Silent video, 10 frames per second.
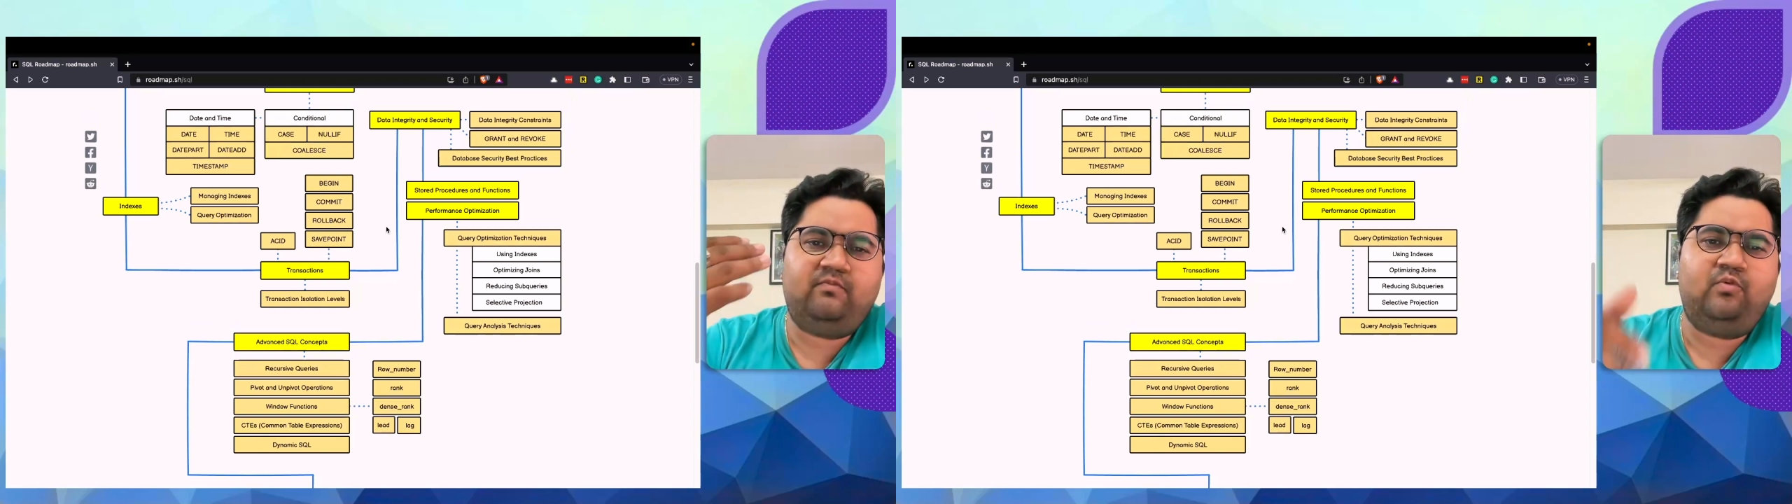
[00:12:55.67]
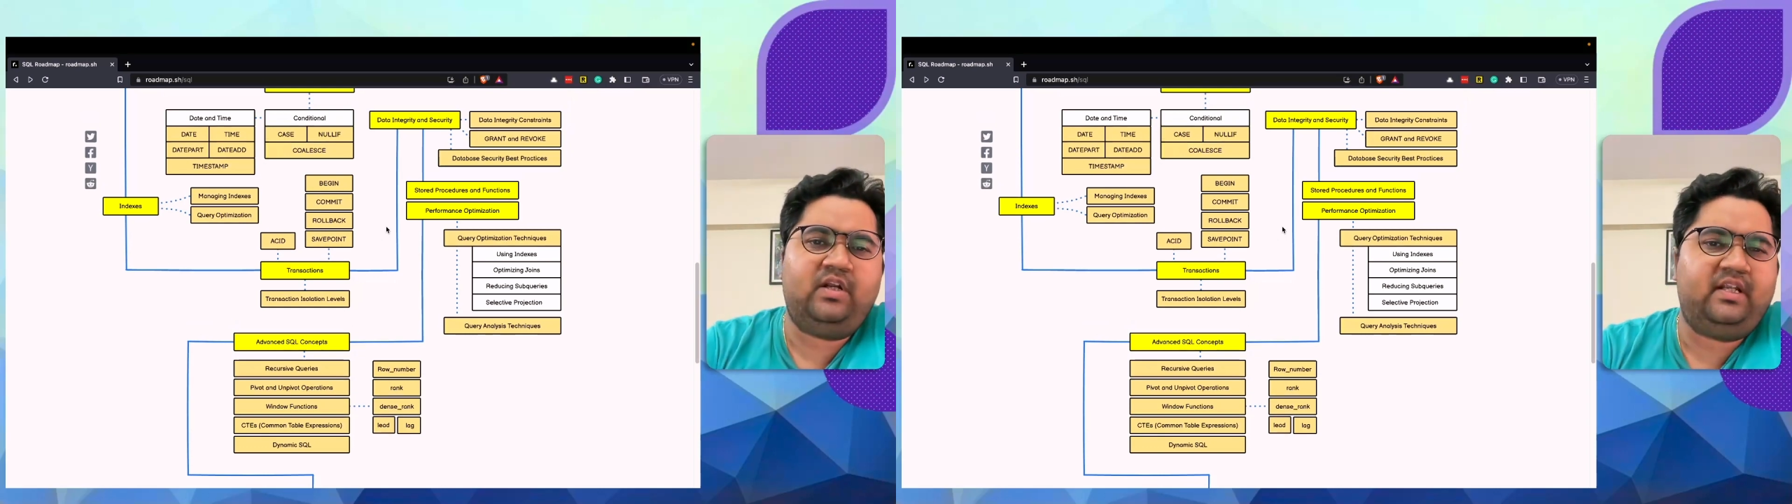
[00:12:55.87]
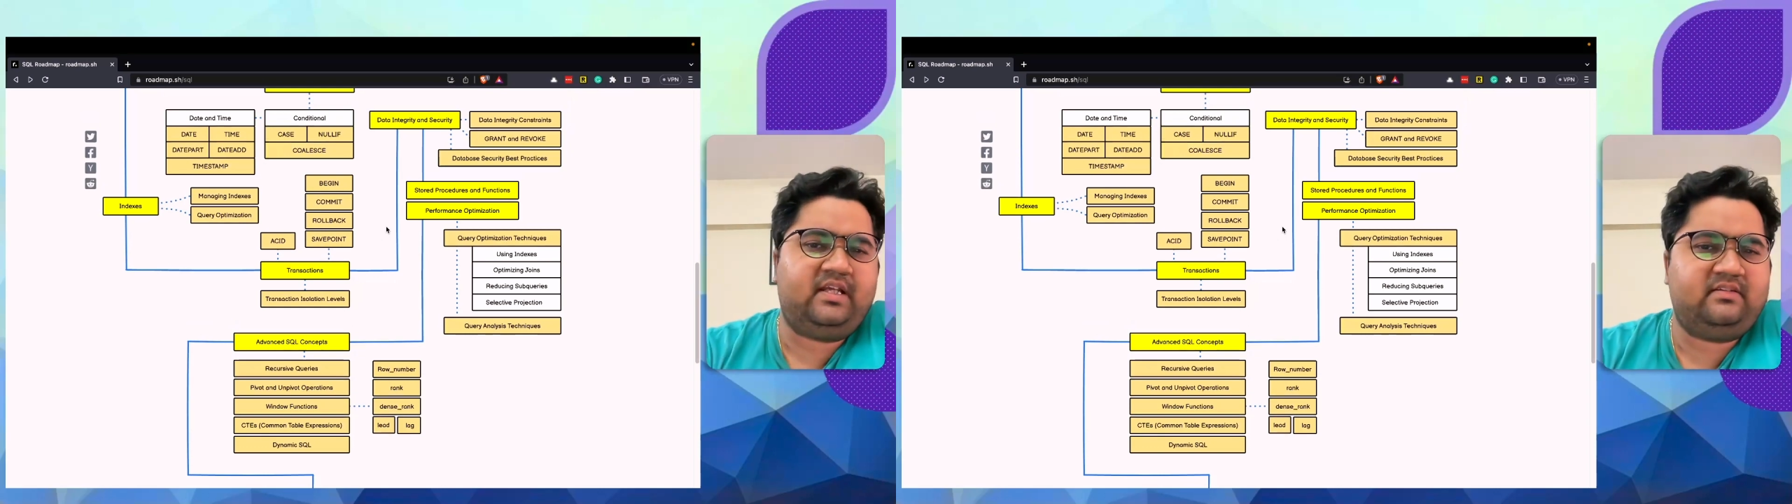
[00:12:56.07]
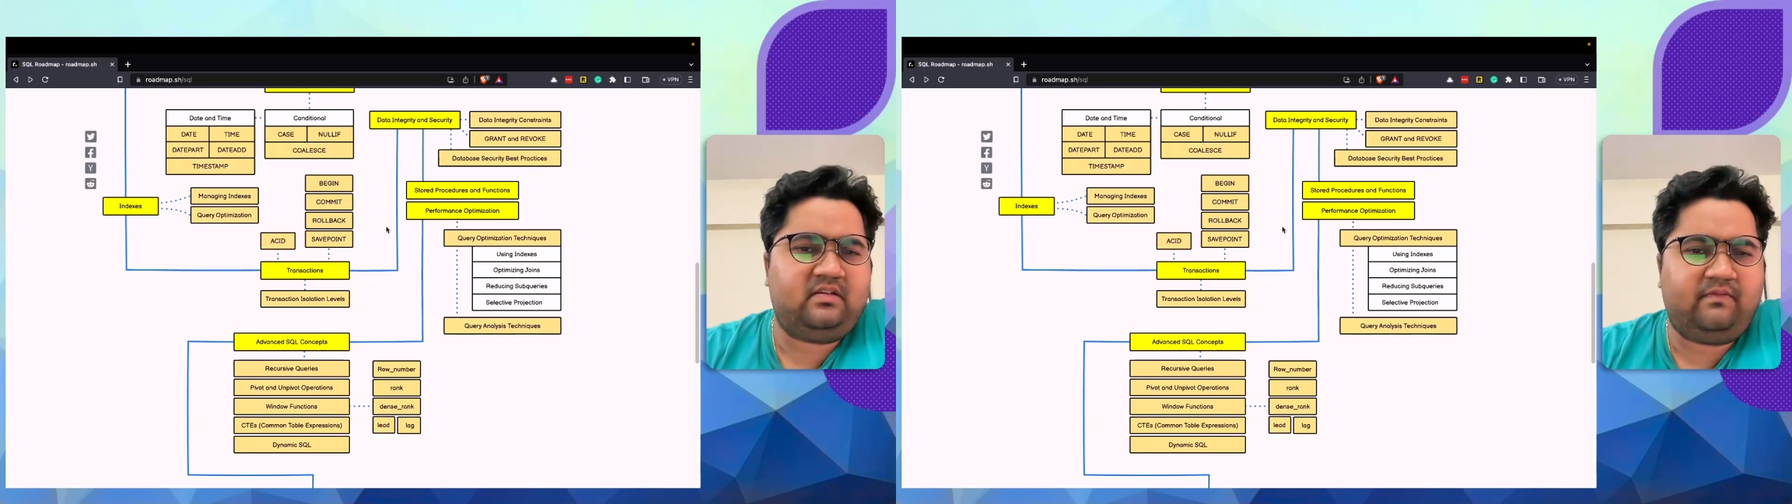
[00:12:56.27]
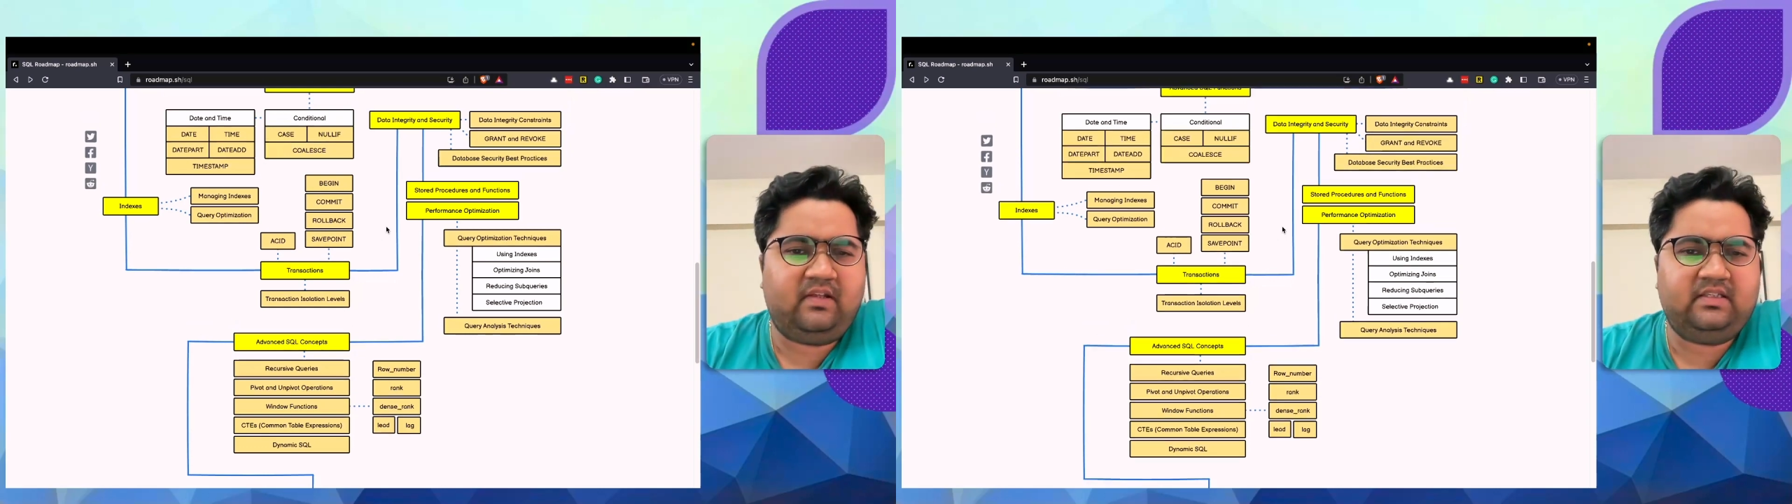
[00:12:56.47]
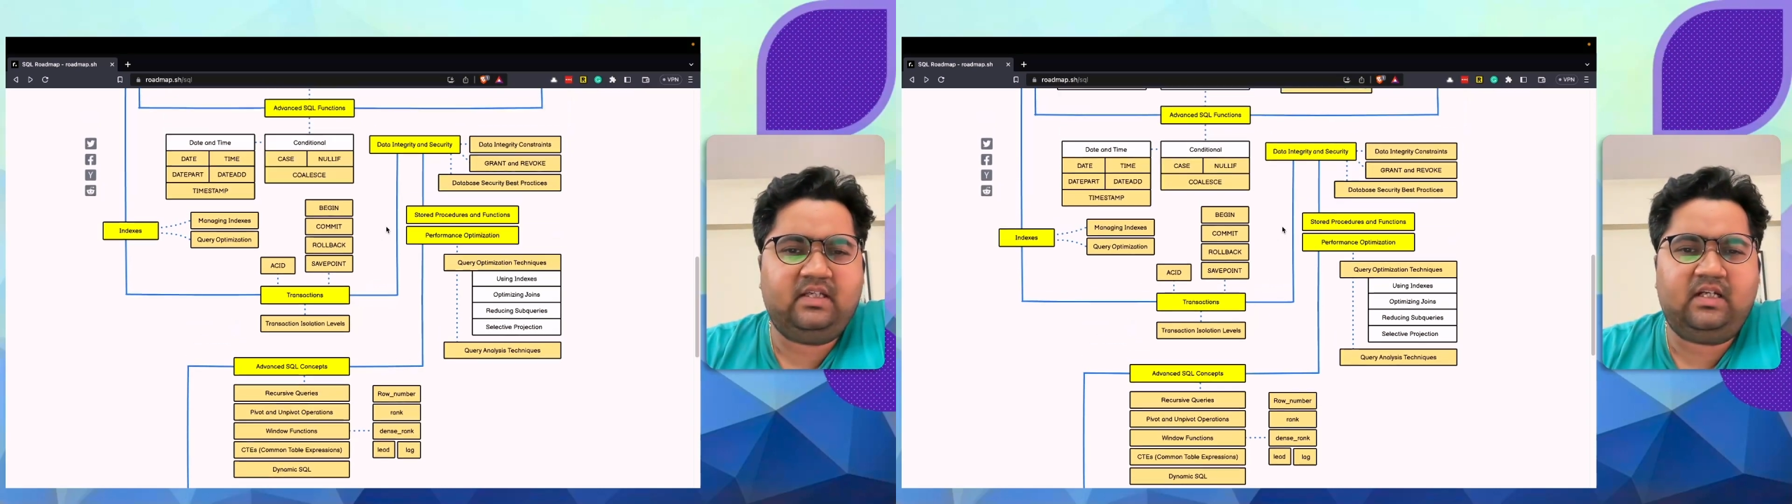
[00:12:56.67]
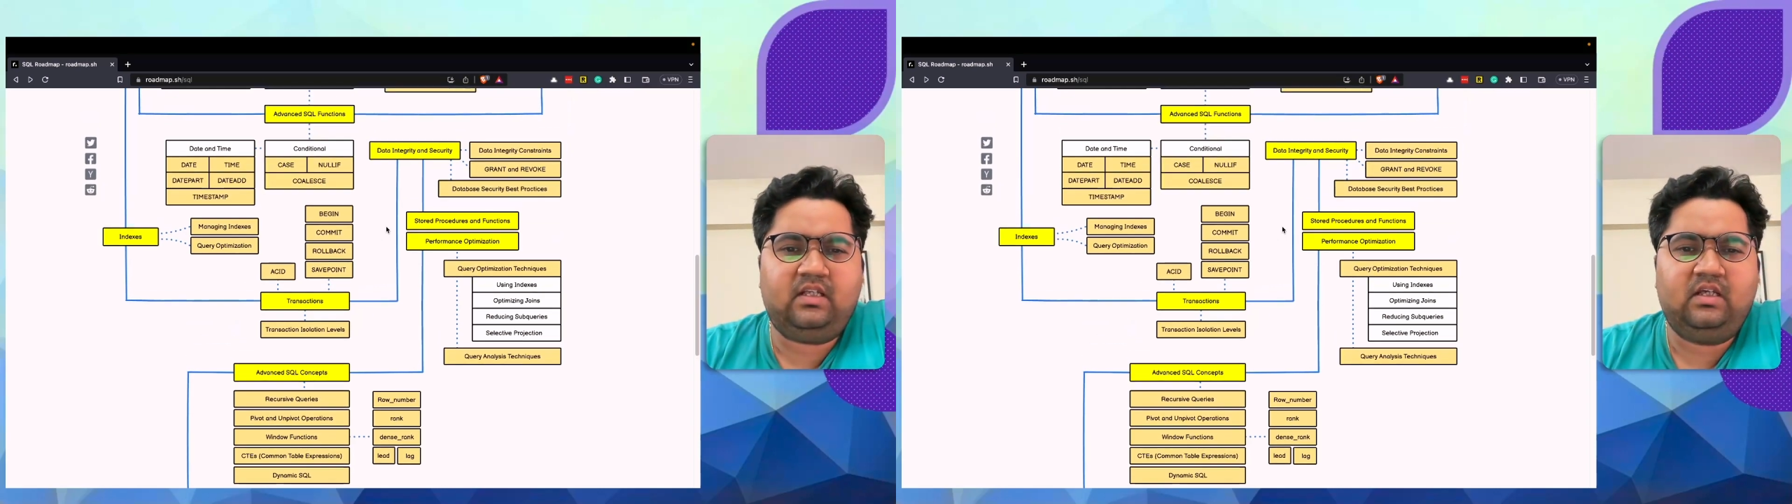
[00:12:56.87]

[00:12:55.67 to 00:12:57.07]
point, and stuff like that.